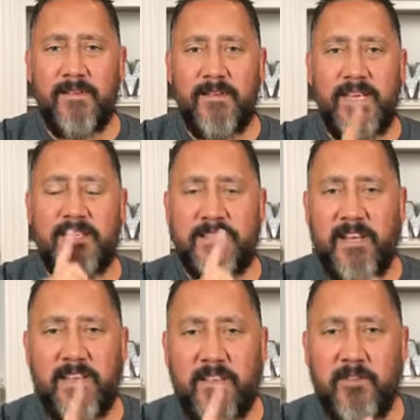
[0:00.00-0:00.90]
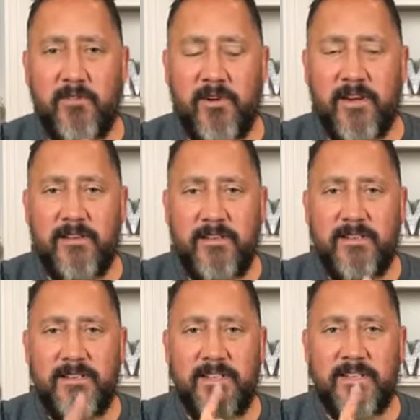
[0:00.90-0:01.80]
He's telling the Lord,
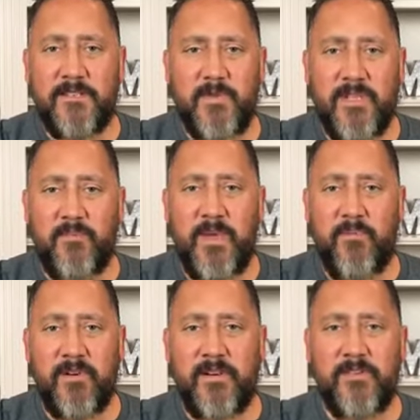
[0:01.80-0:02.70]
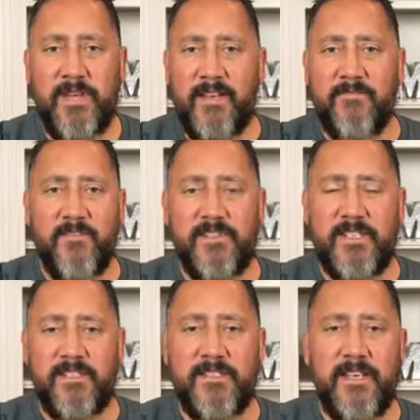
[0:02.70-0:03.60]
This is what the people are doing, the first
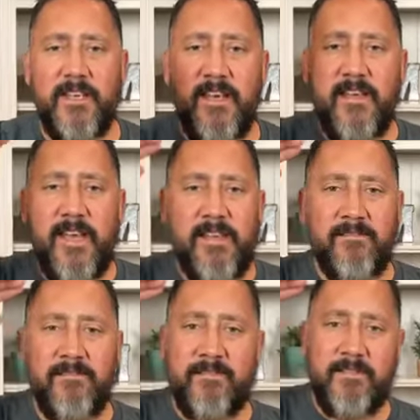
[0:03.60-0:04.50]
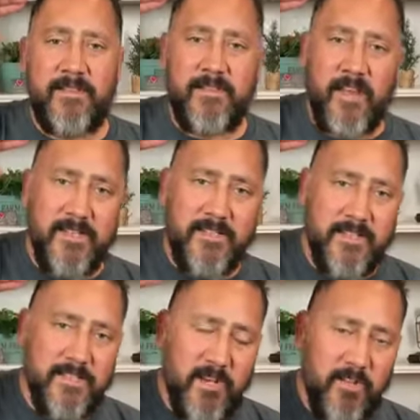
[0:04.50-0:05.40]
instinct. And God
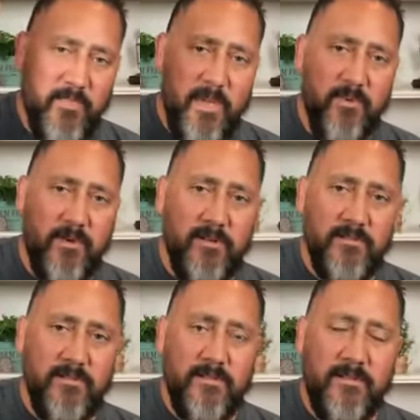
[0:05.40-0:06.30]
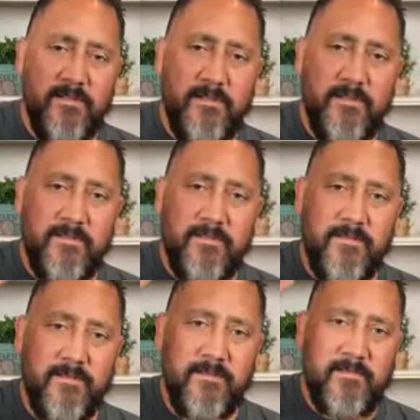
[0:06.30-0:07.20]
says, Tell the people,
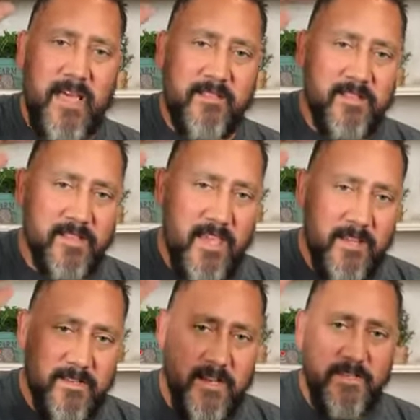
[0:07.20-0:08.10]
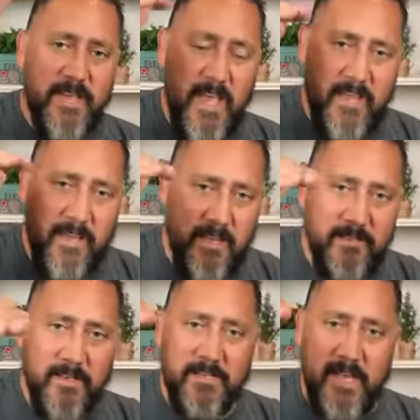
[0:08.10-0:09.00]
that this king is going to take, he's
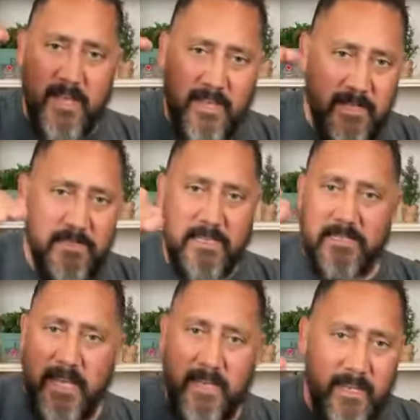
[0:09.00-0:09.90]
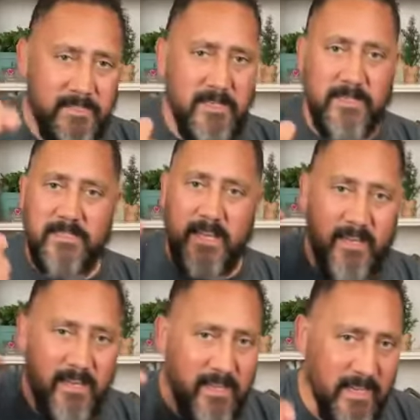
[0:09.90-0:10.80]
going to take, he's going to take, he's going to
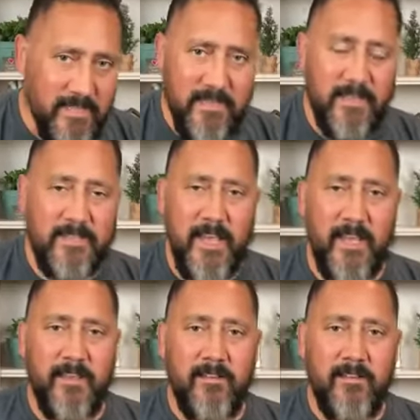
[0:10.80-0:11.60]
take, he's going to take.